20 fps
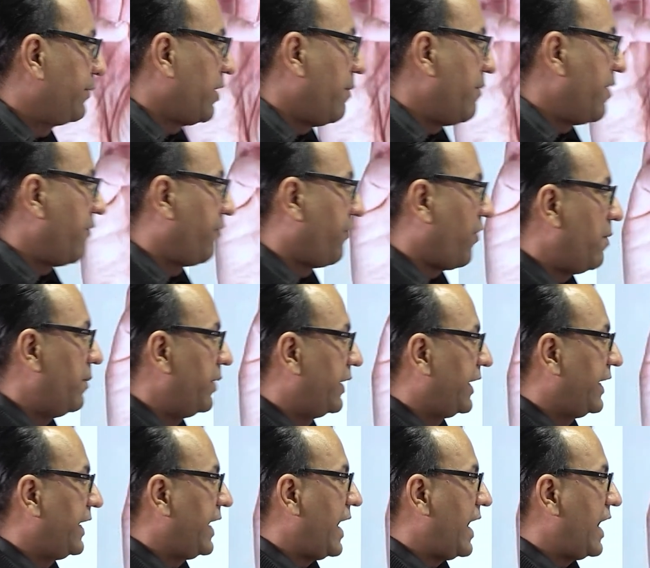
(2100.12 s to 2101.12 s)
thumb
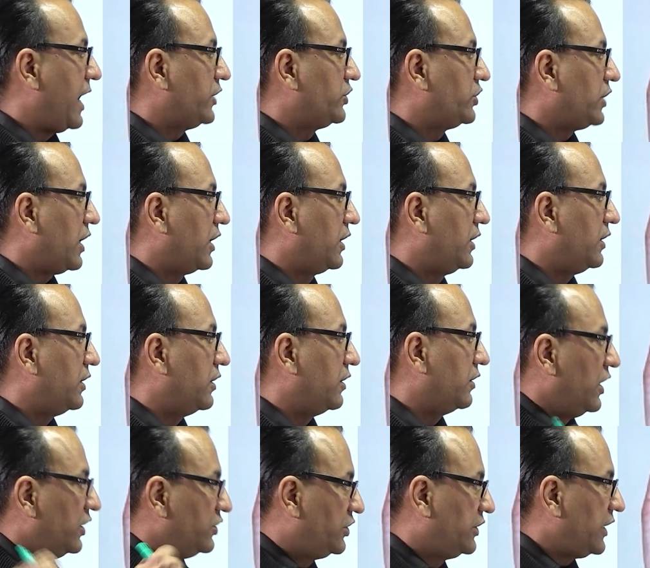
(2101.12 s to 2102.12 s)
deformity has occurred
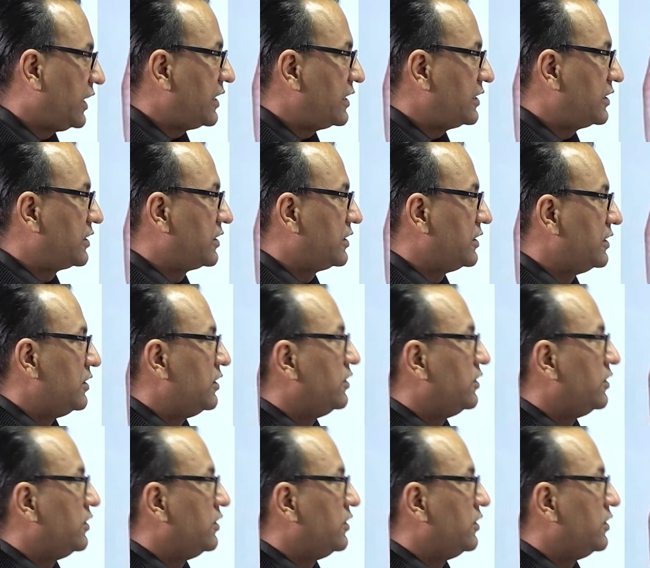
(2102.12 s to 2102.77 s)
just